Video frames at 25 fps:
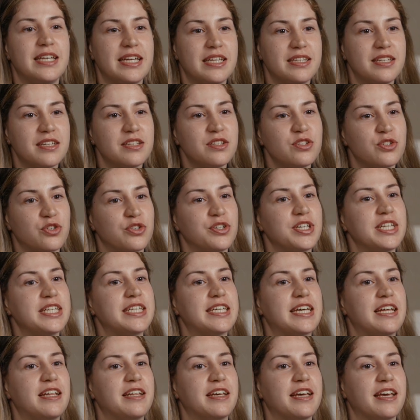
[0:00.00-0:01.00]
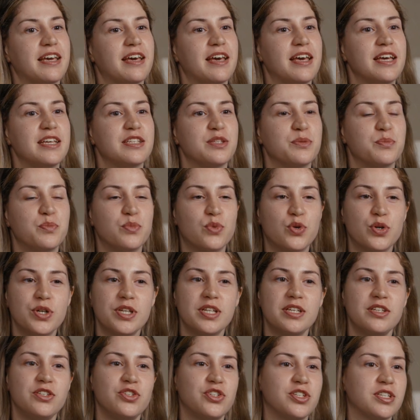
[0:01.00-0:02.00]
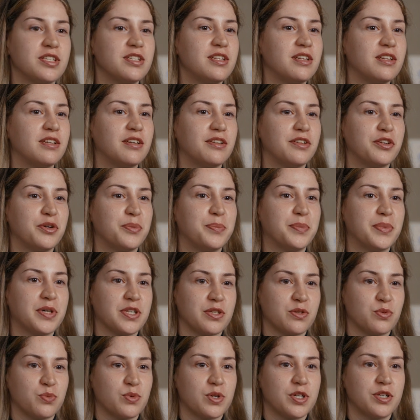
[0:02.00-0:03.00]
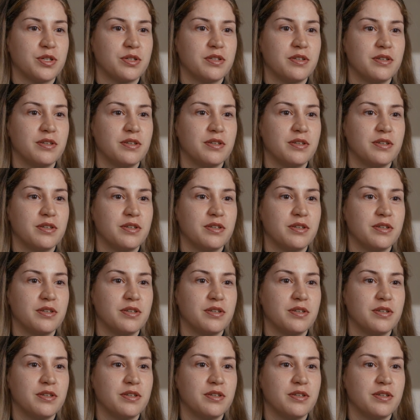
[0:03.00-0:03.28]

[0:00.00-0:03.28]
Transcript: Data storytelling is more than just another buzzword.